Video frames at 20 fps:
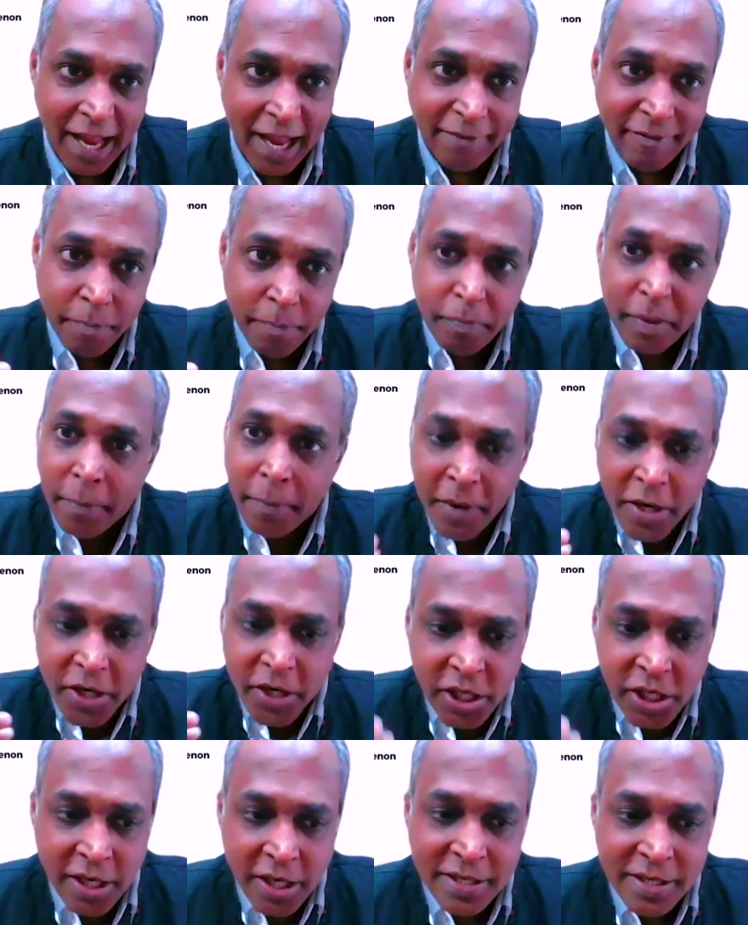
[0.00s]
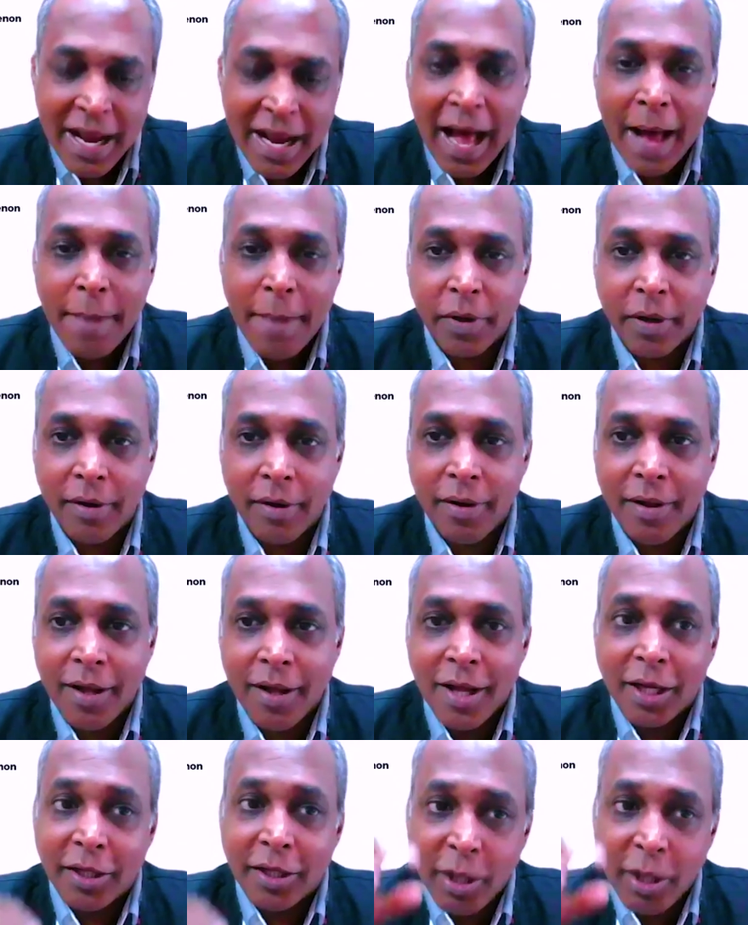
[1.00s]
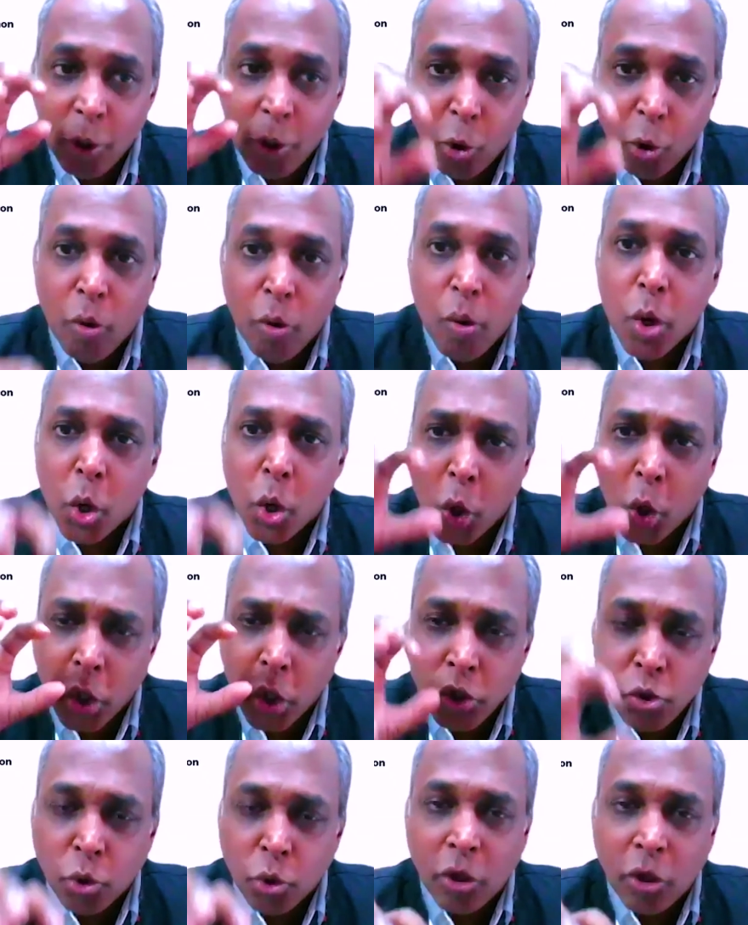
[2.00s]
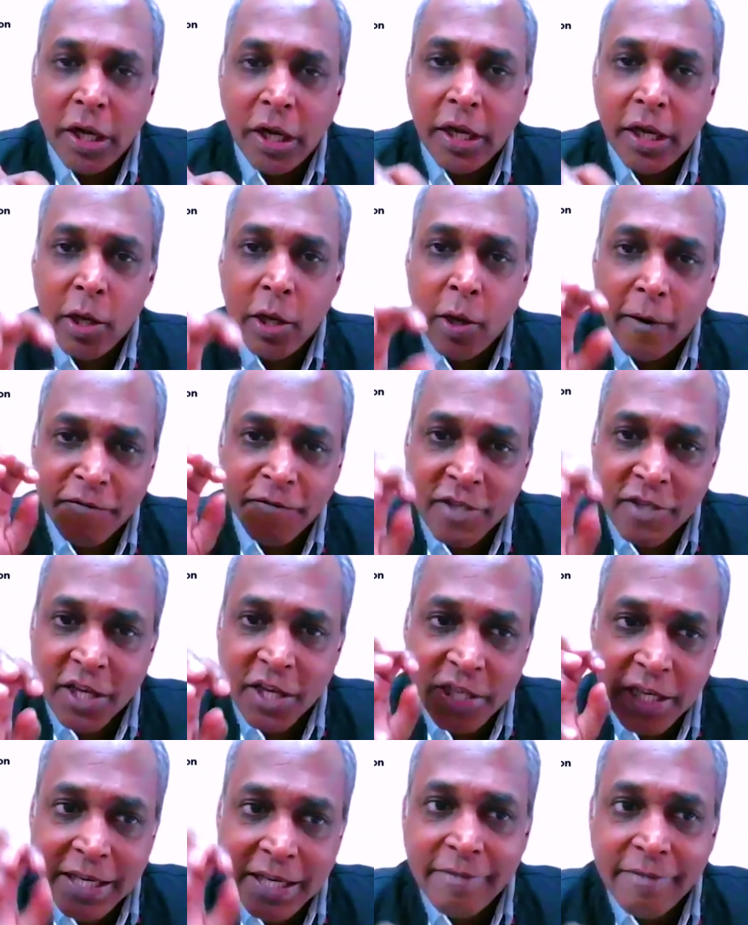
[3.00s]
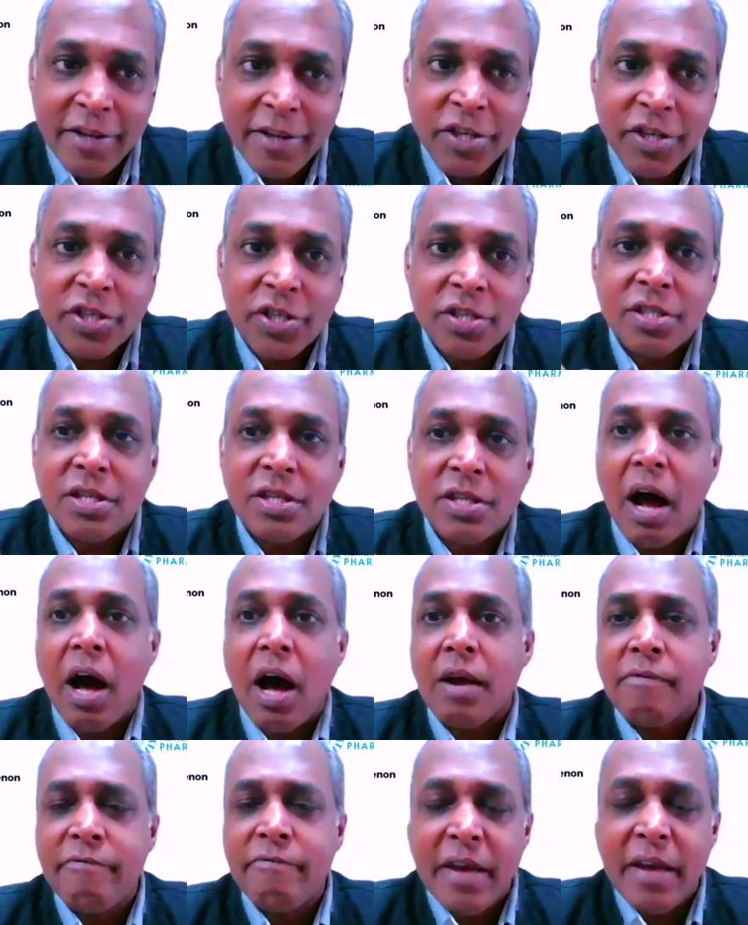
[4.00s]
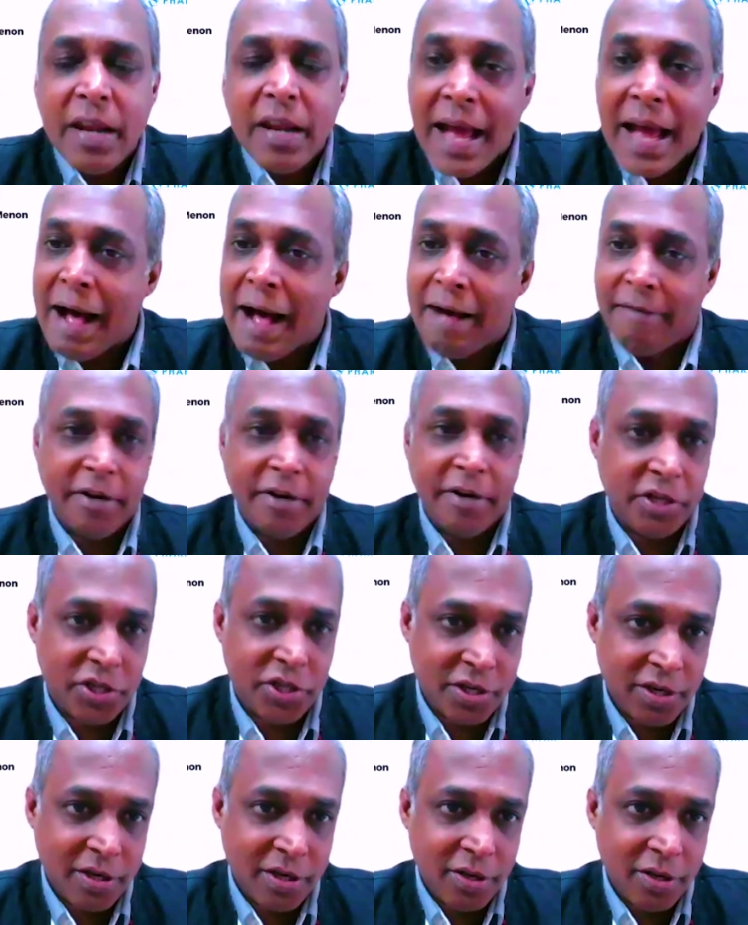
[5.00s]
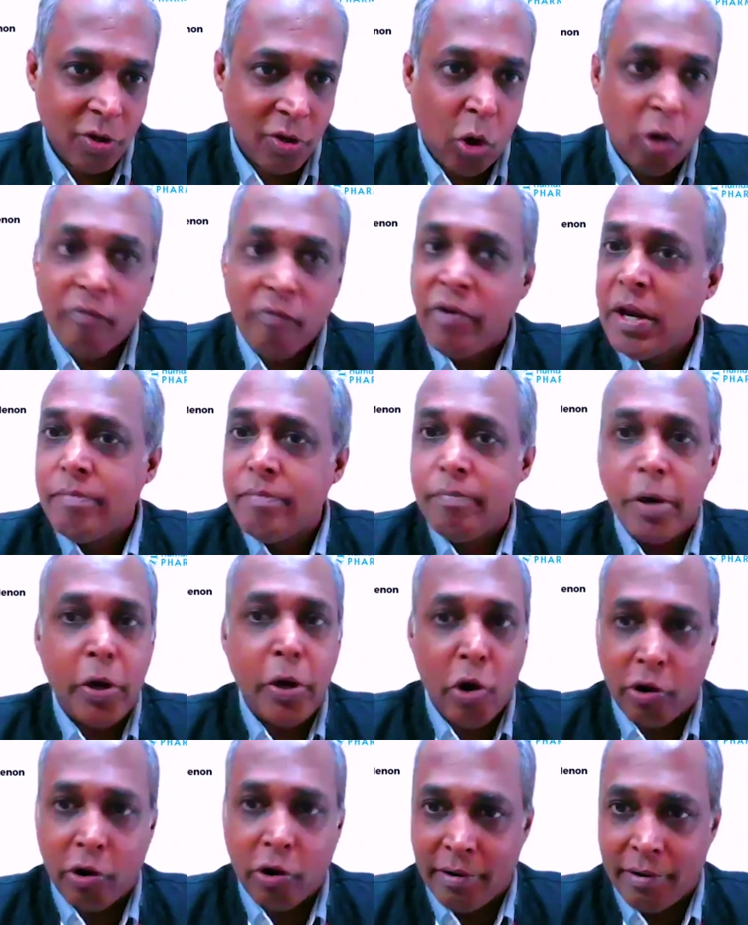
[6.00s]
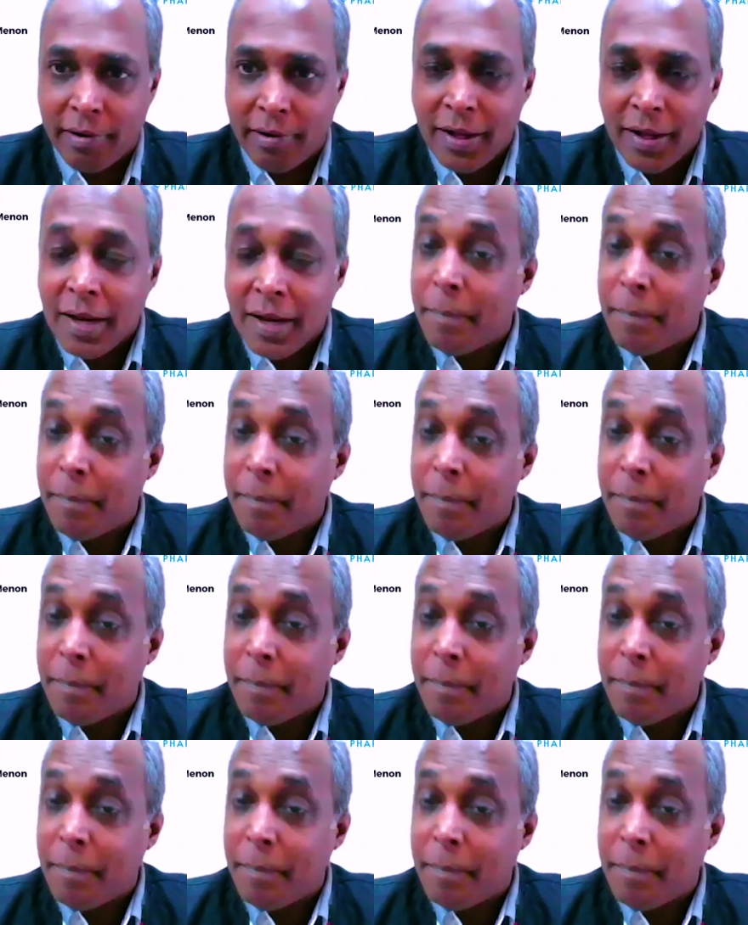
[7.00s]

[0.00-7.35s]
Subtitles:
And when preparation doesn't happen, the overall utility of such interventions are very average or very mediocre.